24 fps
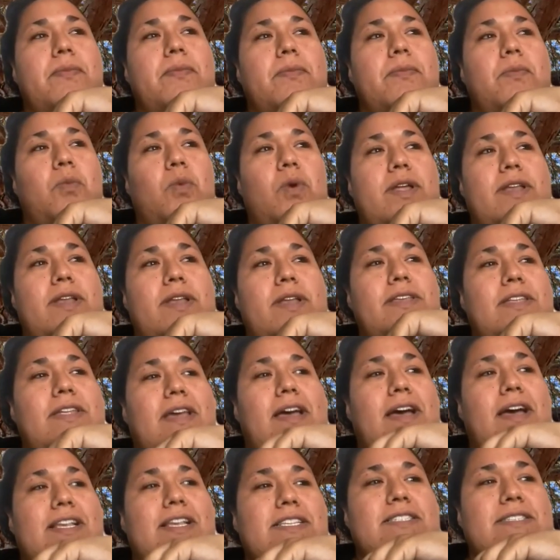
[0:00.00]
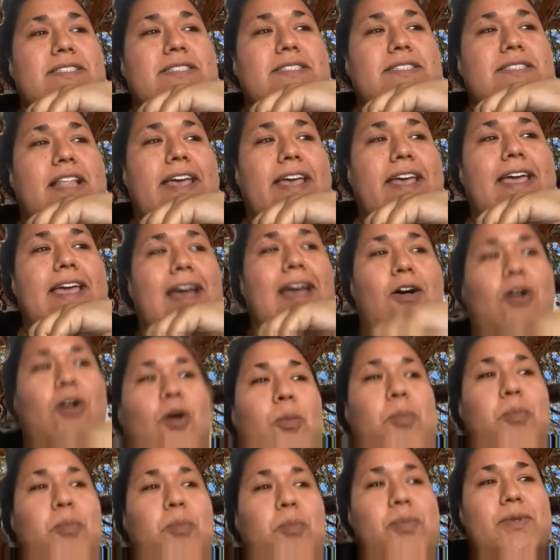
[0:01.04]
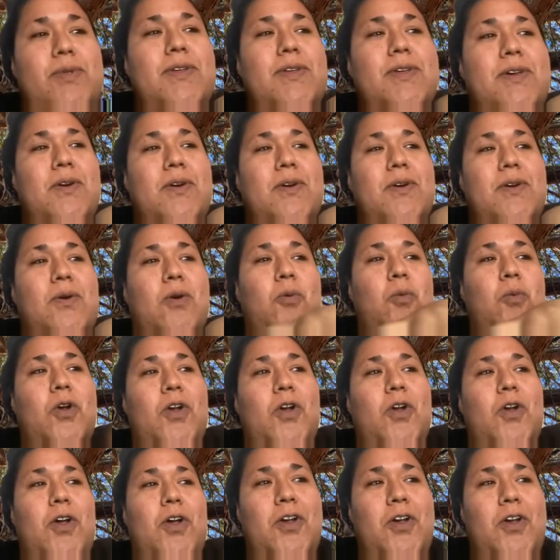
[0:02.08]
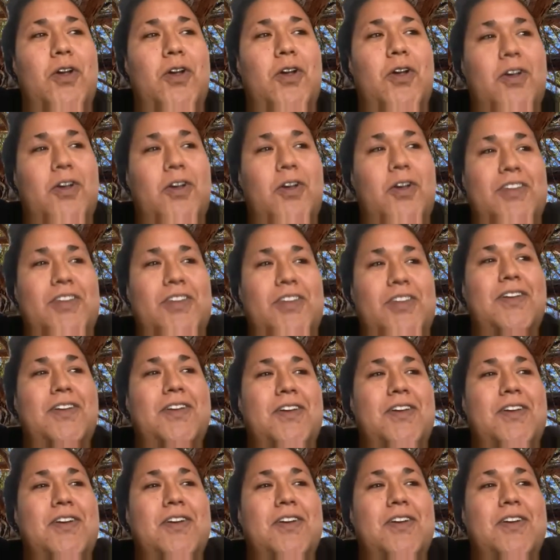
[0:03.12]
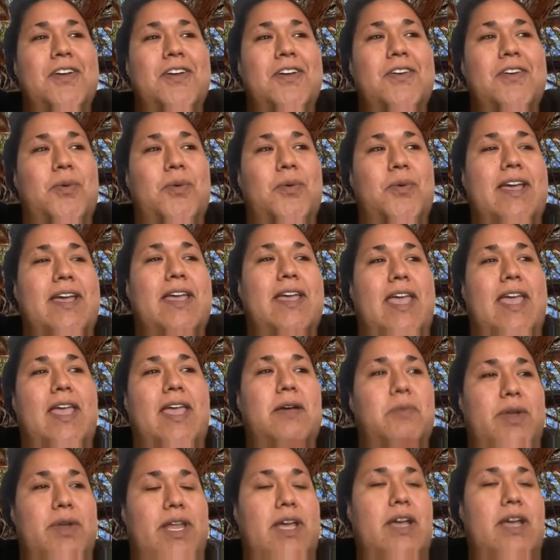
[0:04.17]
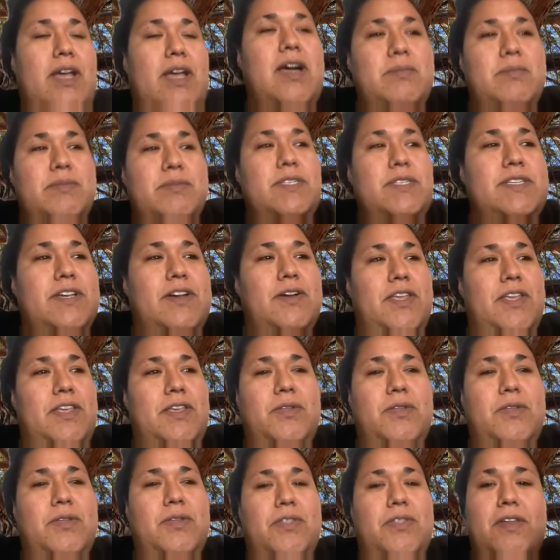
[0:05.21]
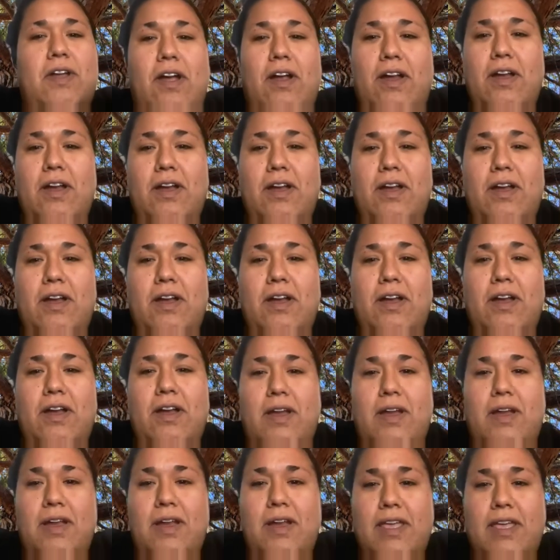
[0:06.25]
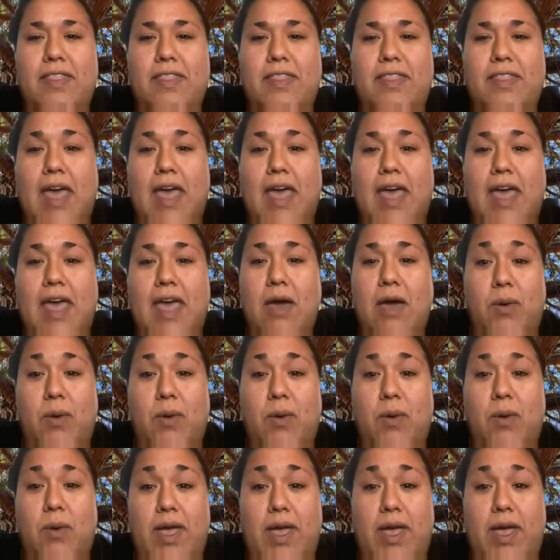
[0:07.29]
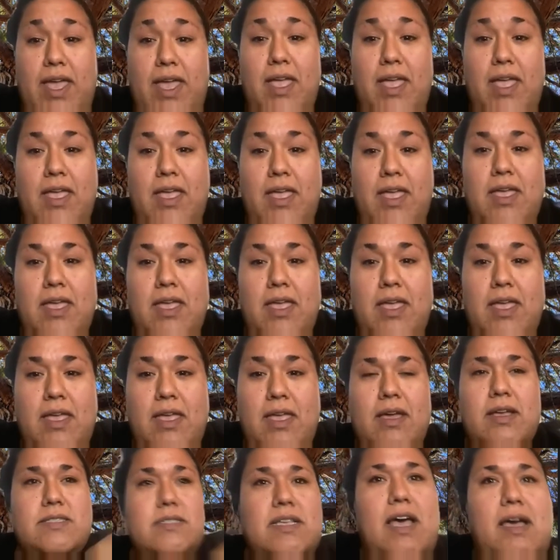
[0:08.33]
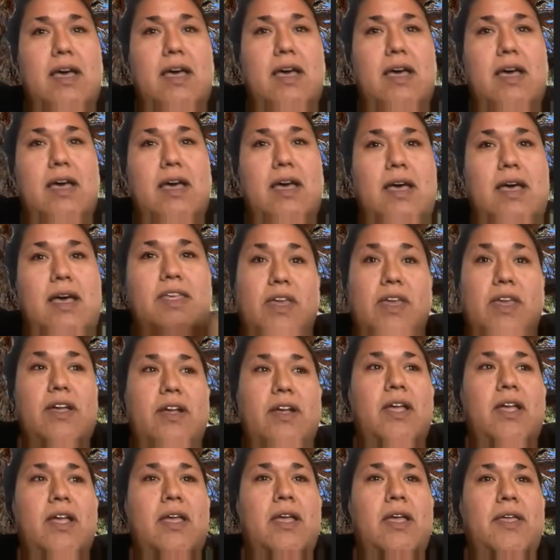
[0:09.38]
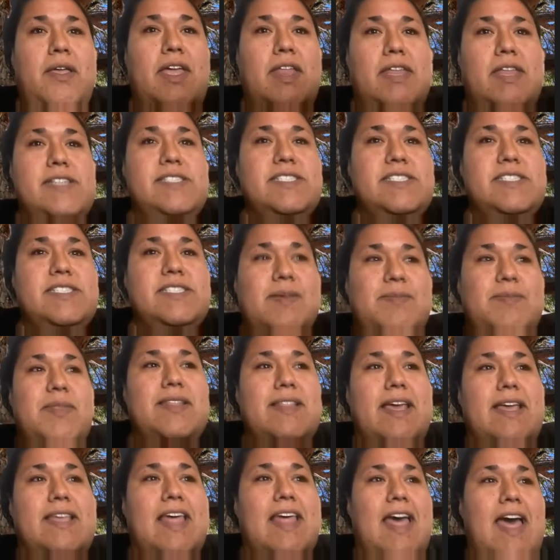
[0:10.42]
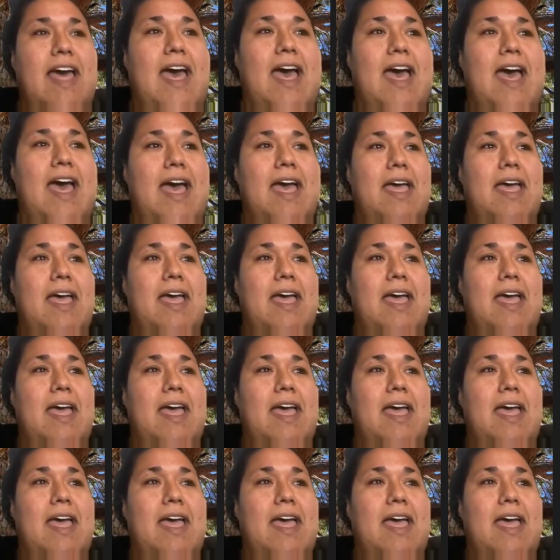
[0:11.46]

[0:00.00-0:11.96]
what has like helped or worked when it comes to youth and art in that way, because the youth here, they need something like that